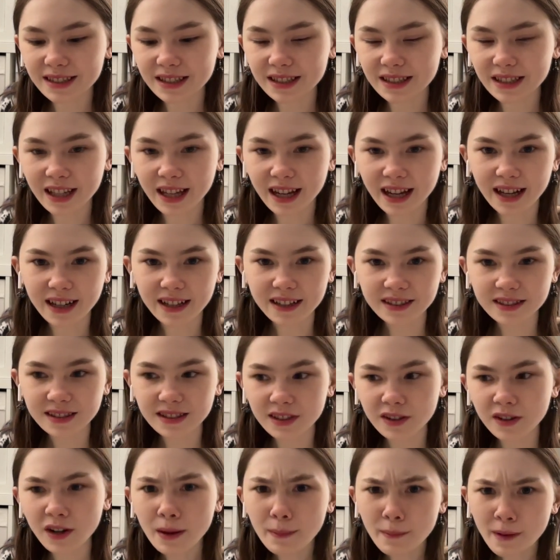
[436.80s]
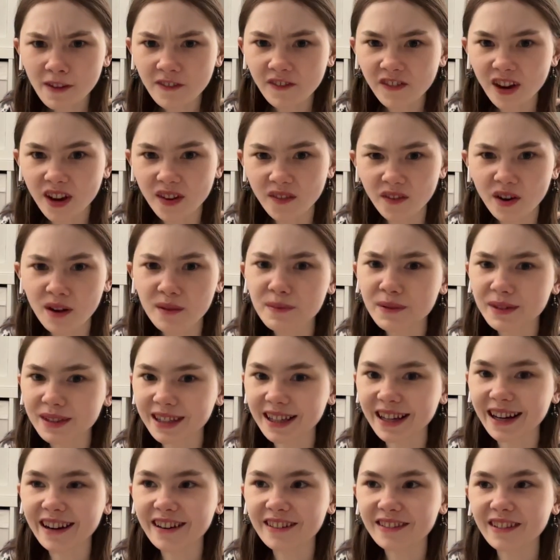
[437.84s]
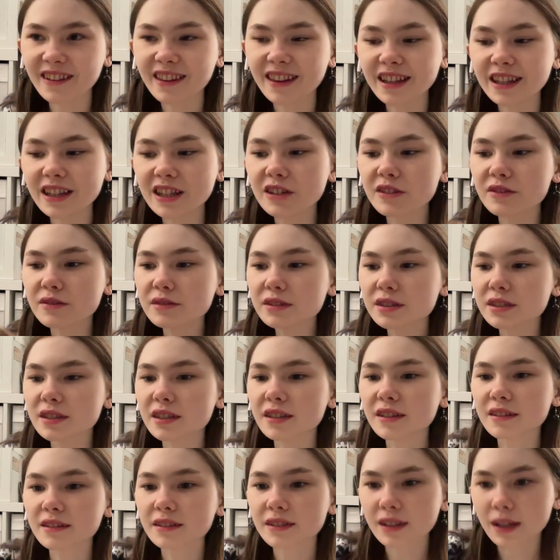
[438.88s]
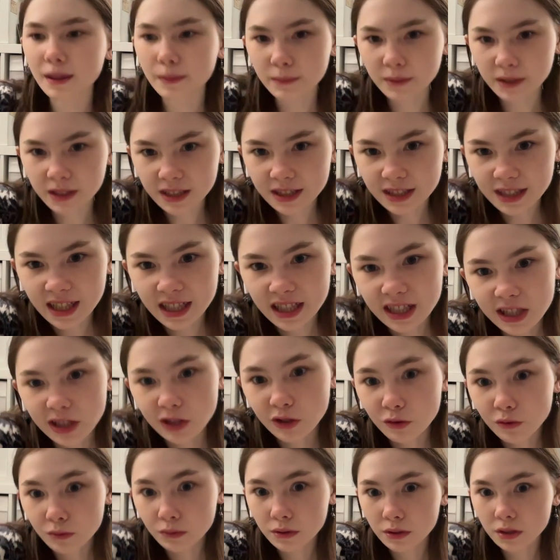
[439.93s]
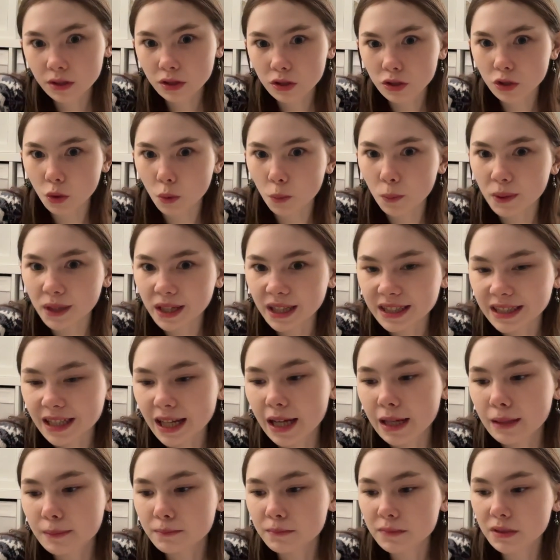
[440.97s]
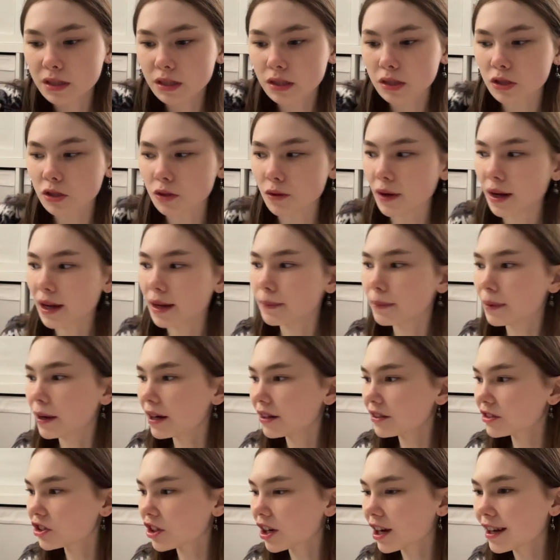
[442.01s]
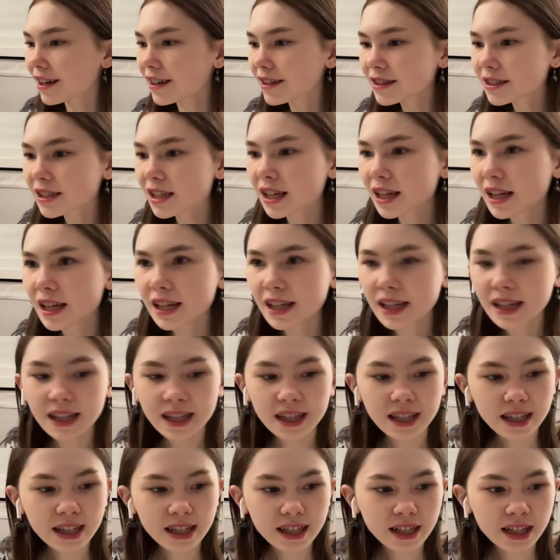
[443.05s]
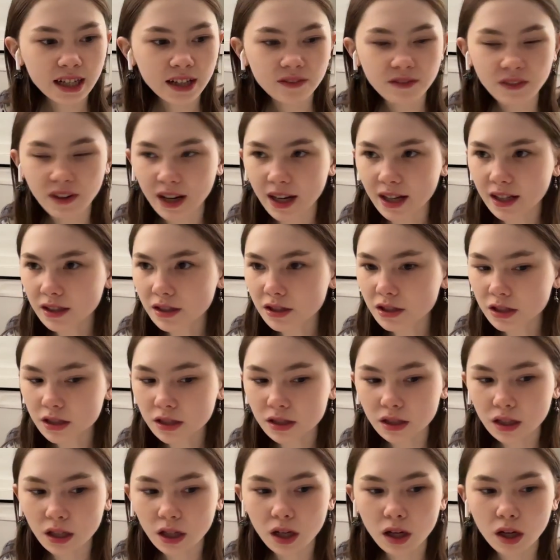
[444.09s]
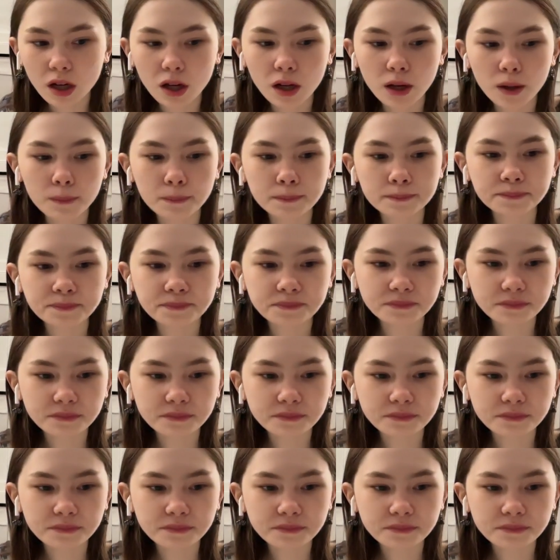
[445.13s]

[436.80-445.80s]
yeah, they're not my favorite, but they are really cute still. I'm going to say cute so many times, so I apologize in advance. And